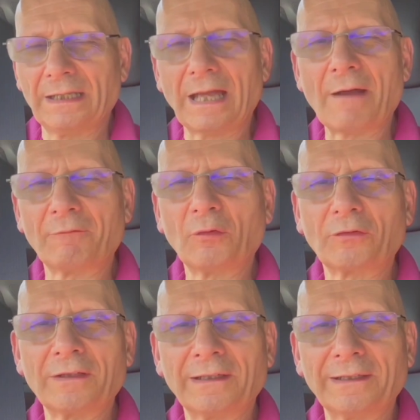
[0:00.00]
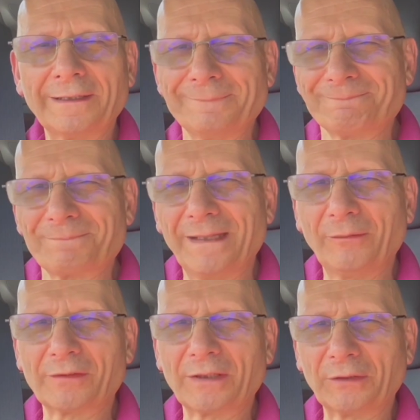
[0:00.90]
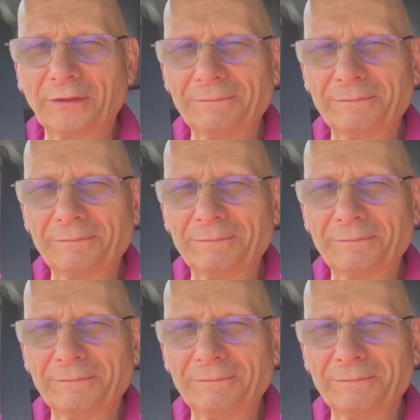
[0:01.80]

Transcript: unfortunately, it was no good.